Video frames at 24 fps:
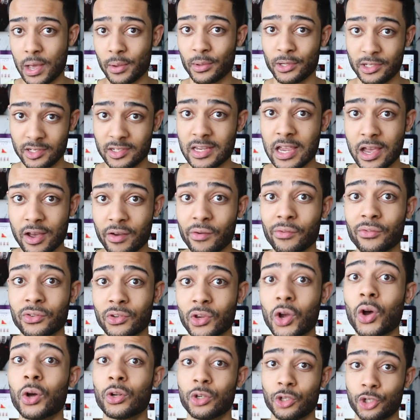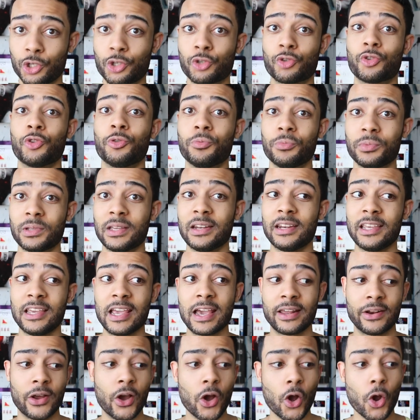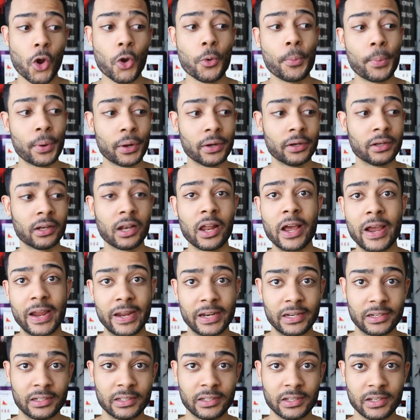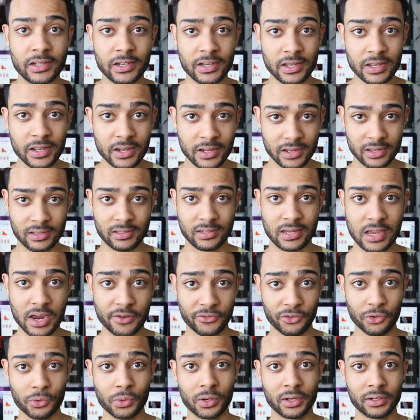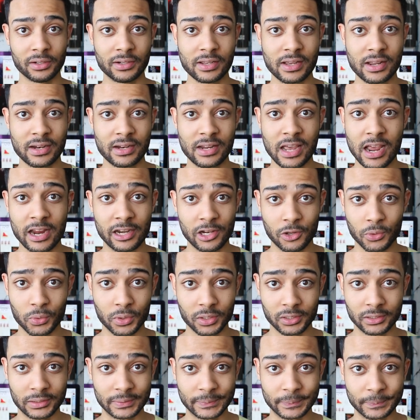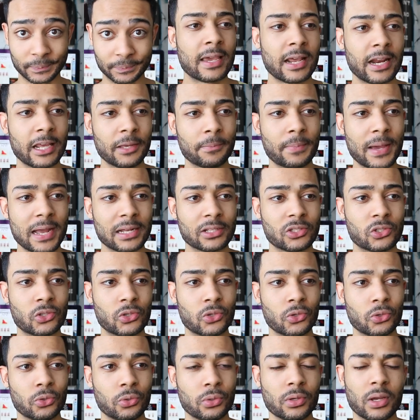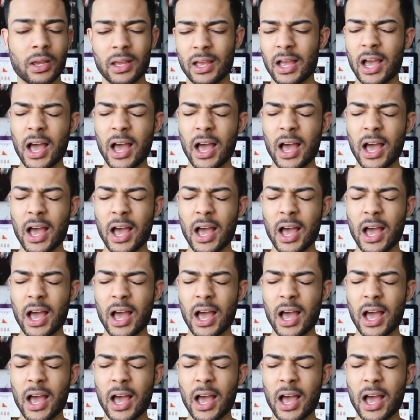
ourselves on shrooms, and he had an open line to everyone and anyone. Getting back to,